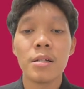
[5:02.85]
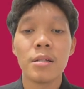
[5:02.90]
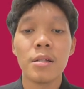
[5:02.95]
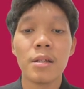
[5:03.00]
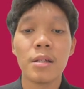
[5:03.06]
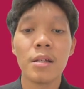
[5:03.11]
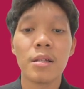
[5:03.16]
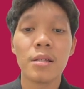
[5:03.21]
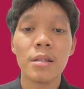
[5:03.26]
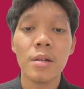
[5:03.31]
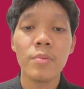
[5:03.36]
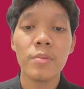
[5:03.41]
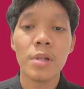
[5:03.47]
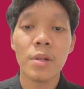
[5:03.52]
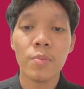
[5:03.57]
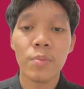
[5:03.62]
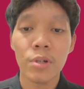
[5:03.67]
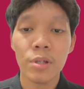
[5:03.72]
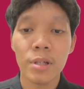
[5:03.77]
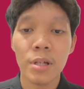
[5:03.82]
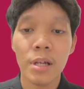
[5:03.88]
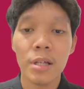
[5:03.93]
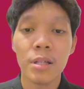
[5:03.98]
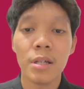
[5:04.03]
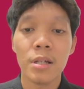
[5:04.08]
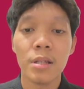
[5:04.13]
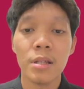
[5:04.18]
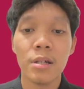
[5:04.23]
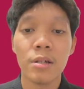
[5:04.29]
The system then
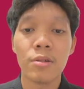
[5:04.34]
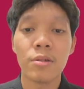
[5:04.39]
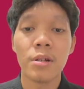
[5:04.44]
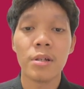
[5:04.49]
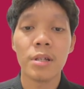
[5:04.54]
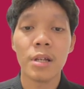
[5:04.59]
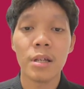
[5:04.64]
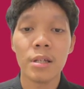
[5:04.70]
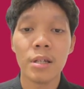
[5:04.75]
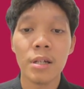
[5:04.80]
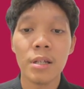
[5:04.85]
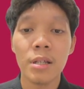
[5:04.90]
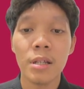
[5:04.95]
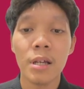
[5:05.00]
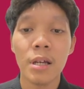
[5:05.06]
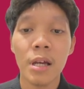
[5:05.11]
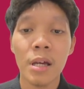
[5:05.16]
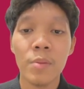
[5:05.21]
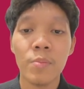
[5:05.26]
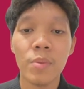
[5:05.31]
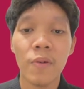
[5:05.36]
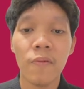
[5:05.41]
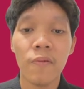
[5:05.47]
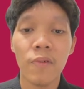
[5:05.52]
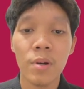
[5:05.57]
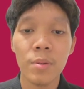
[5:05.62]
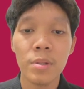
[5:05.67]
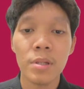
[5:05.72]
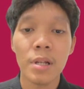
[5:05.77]
processes the transaction and
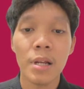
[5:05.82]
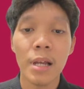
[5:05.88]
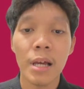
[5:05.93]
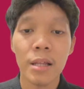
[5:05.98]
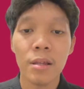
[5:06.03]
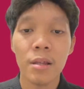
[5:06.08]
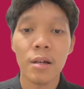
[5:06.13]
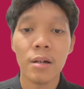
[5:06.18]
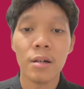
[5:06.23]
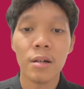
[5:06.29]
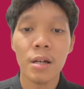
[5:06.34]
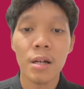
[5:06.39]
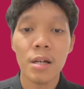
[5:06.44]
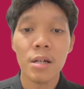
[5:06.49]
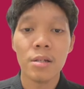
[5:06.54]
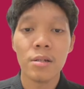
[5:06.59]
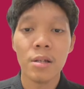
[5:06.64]
performs like the